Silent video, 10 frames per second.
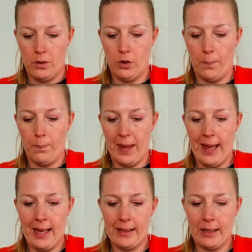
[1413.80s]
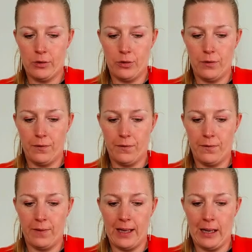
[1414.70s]
the pain that you
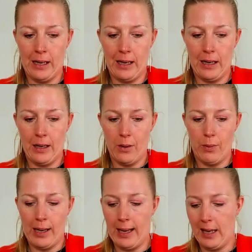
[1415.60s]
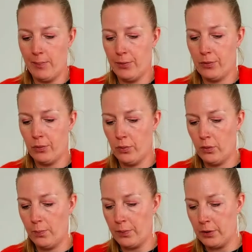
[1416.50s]
feel will help you to
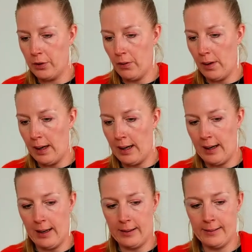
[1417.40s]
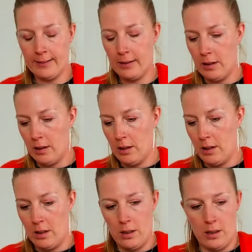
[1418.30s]
open your heart.
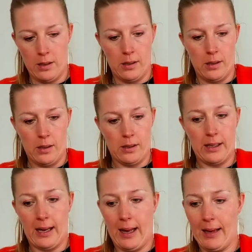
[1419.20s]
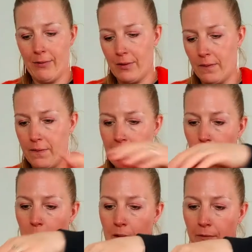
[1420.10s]
Then
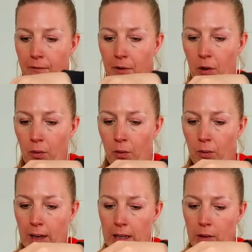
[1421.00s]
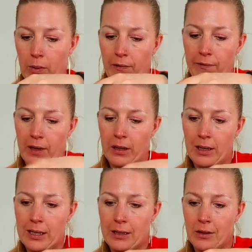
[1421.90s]
everything will flow and you will
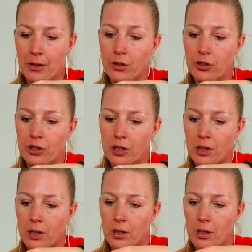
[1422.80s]
finally touch.